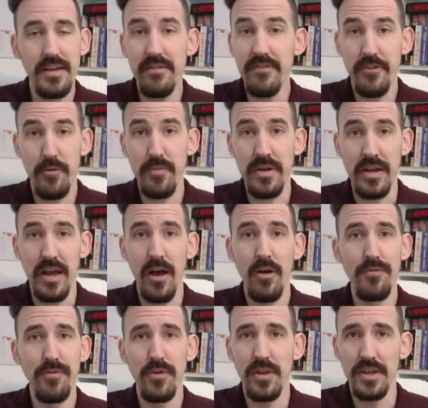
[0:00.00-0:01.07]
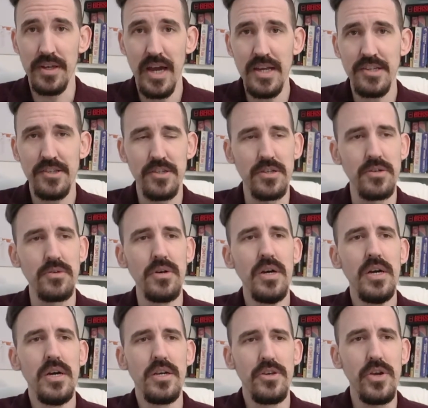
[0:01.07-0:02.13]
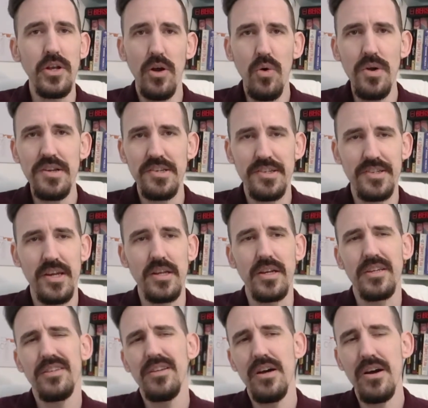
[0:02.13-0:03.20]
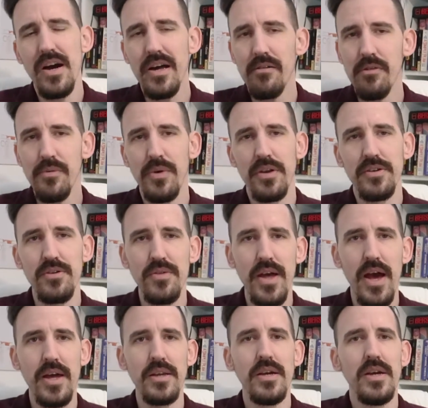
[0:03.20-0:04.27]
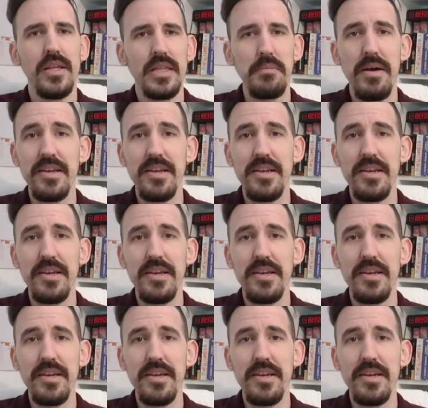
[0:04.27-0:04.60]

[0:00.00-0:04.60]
even if they're being helpful and nice to you, you can always just say like, no, I don't really want to do that.